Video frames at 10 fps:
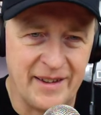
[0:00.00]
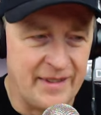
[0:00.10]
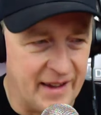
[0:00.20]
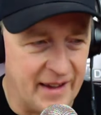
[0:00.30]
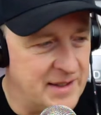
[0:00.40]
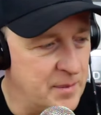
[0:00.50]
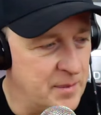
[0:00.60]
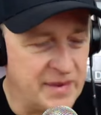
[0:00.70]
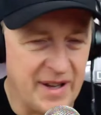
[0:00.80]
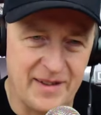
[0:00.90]
that
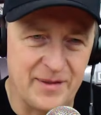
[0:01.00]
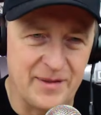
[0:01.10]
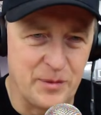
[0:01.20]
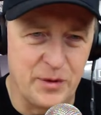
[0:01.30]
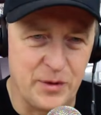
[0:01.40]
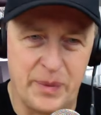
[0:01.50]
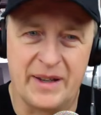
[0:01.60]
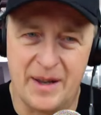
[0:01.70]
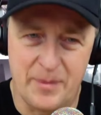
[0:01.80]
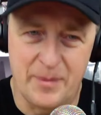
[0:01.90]
EM10 when you pick
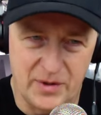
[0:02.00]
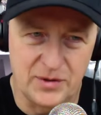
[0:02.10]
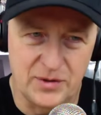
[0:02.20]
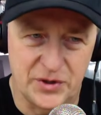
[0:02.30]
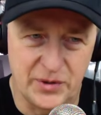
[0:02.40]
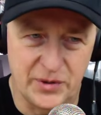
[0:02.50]
it up and go shoot.